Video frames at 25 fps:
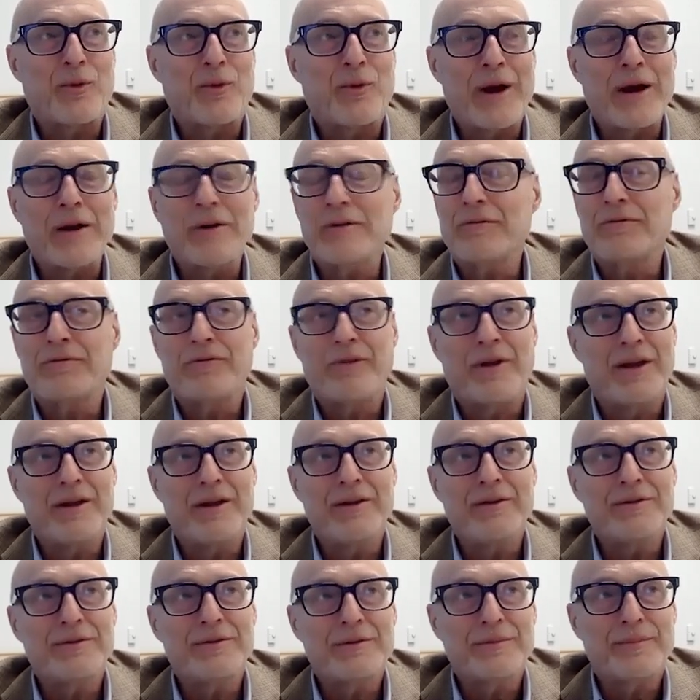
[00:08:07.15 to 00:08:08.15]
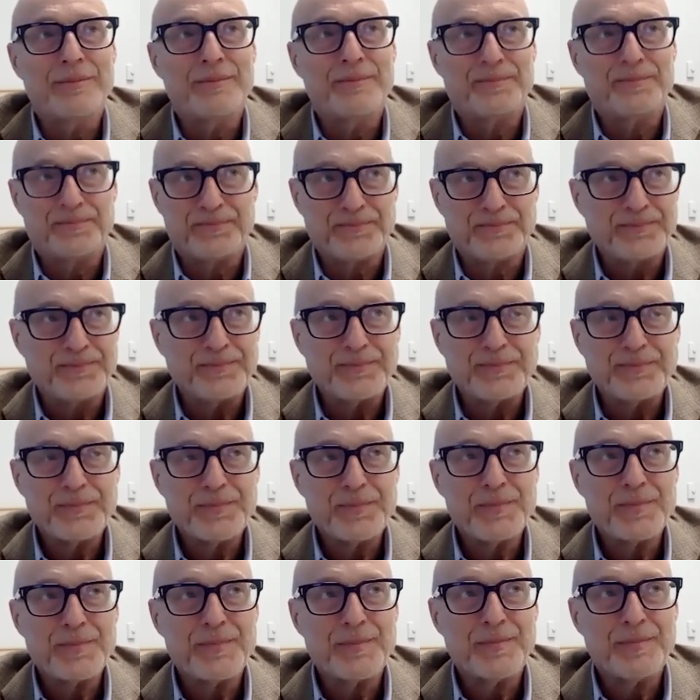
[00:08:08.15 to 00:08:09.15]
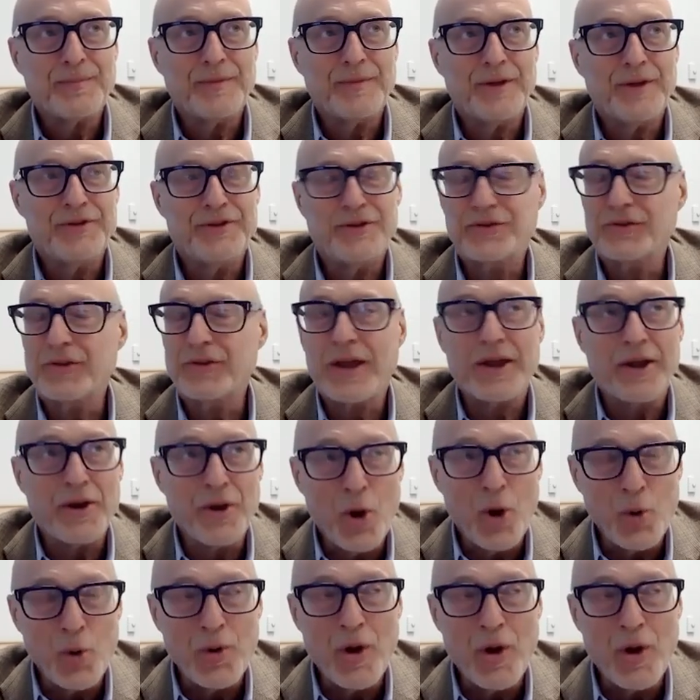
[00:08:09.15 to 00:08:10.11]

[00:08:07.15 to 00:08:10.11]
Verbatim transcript: corrective phase, just like in oh